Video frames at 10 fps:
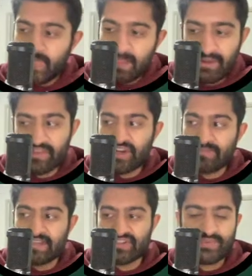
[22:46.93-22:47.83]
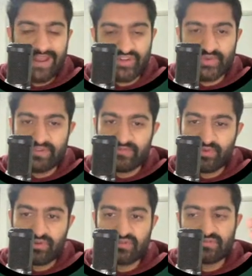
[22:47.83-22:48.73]
By the time you get to round
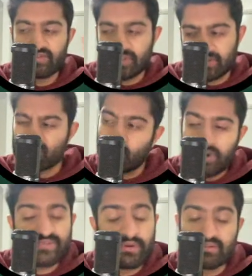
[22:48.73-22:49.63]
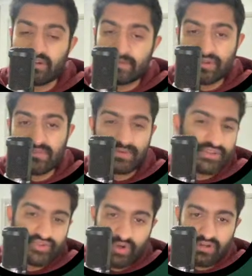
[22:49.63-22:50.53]
24, your squad is probably going to be looking
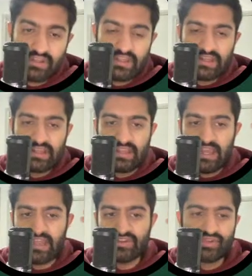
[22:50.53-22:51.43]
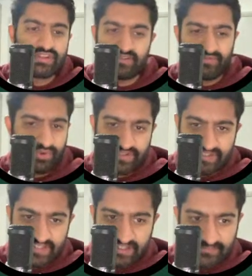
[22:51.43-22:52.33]
pretty strong, and you can afford to
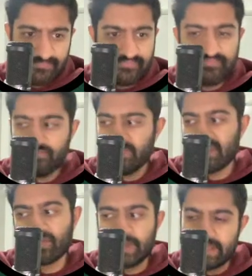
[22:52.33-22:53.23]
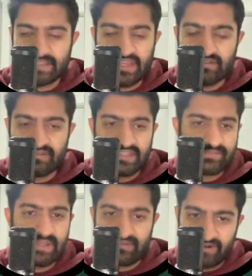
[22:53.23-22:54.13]
sit him in the weeks that he's
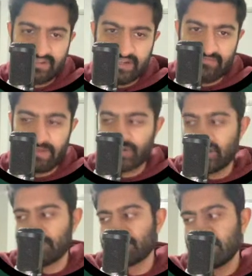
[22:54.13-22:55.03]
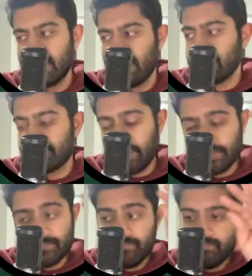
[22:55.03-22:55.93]
playing very tough matchups.
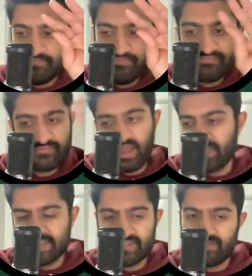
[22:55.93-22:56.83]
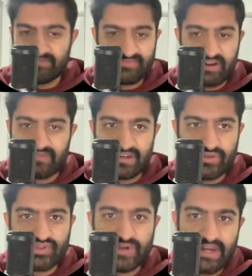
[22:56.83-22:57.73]
So I think he's a very, very
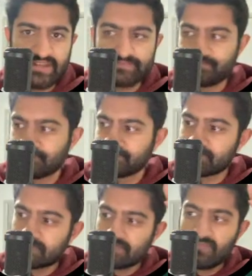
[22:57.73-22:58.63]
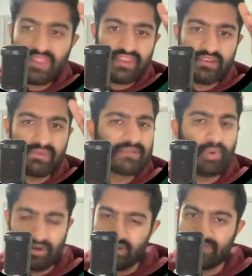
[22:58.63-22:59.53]
good trade-in. The big
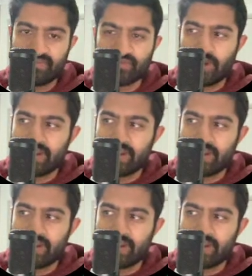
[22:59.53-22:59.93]
point of difference one